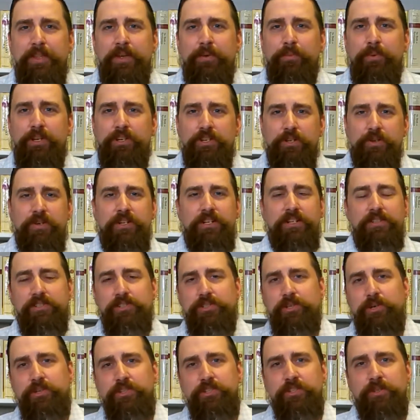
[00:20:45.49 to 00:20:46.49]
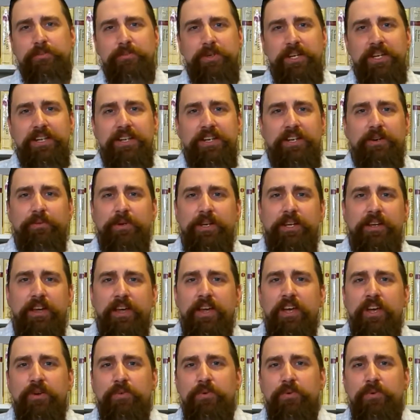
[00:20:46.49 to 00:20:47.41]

We do it in social media. We,